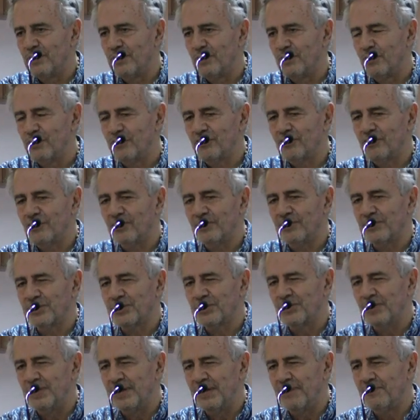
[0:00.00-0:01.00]
notion,
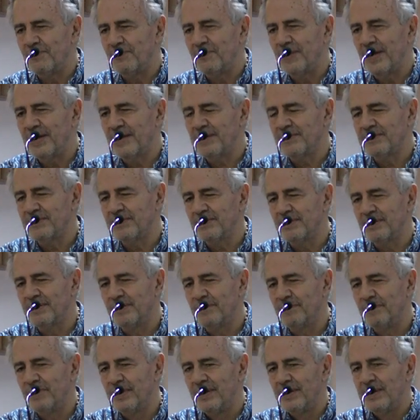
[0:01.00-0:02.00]
so in effect,
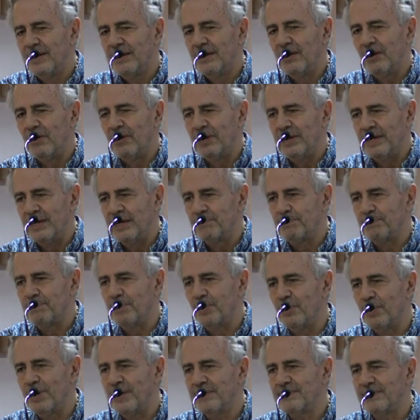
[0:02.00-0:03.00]
um, in
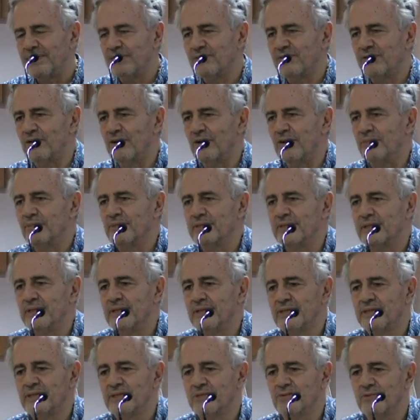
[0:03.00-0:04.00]
poetic terms, and
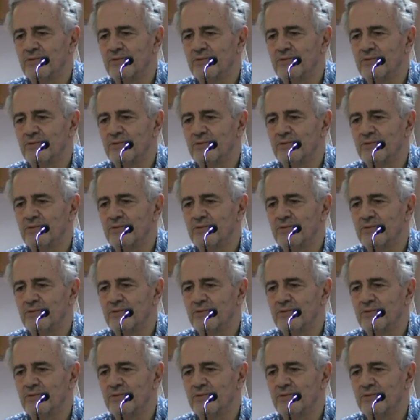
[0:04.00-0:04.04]
this